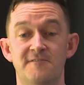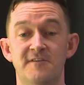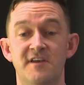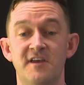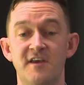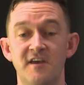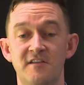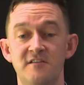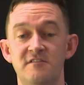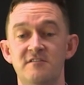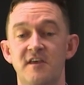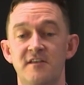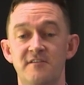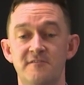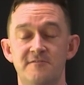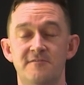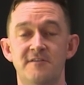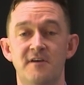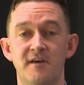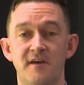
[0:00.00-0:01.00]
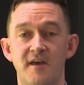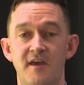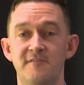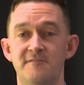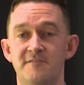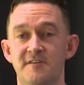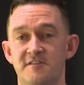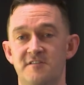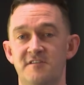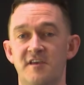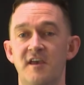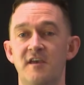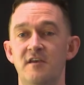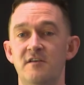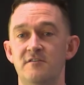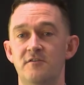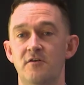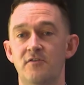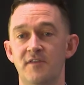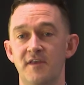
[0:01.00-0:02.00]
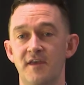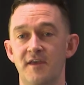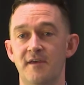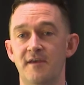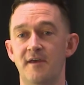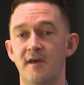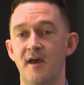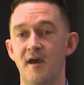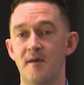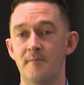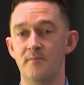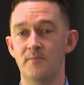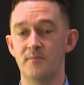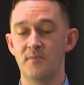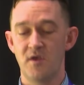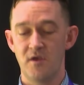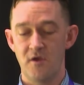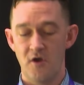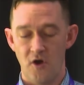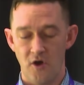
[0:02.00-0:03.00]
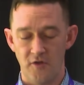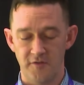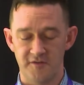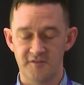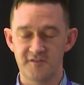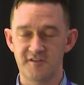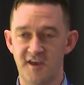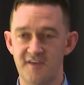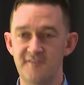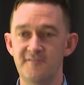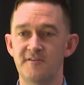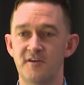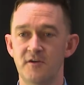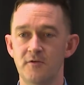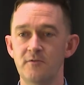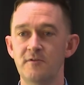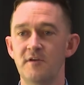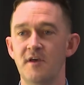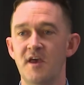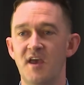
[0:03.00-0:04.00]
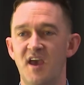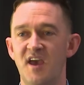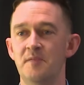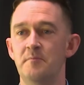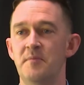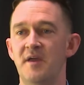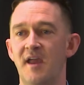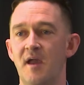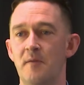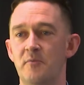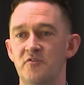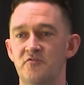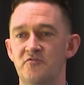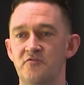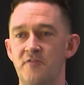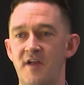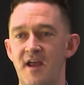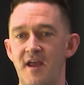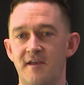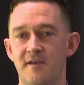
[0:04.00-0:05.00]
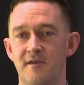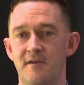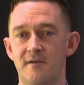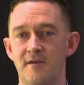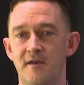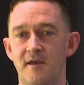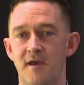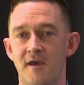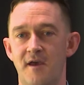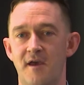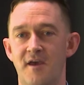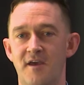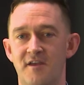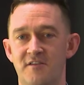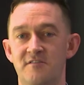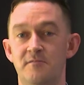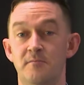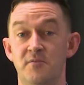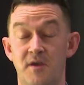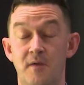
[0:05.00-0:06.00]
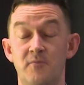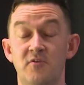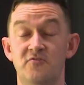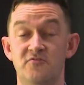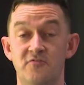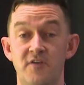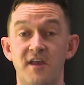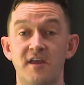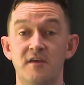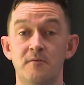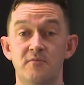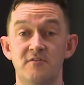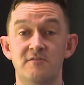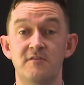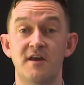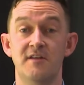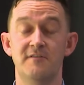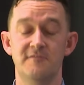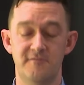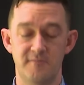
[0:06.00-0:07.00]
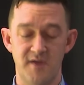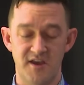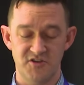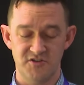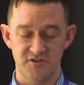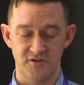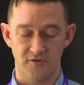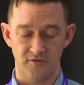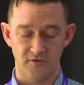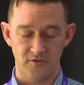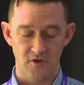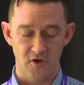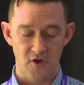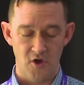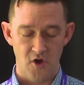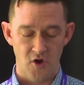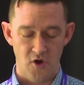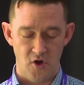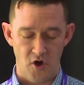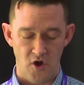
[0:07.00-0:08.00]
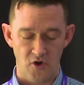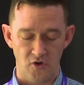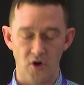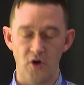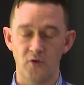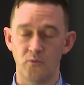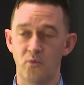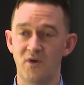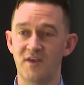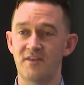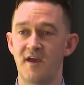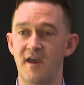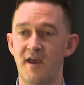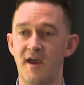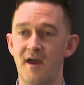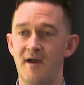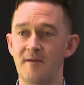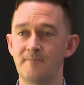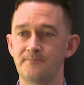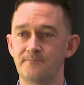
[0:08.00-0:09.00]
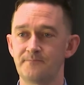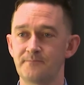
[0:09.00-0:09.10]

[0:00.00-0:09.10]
kids and for skiers on the ski field in being able to track and provide information on where they are.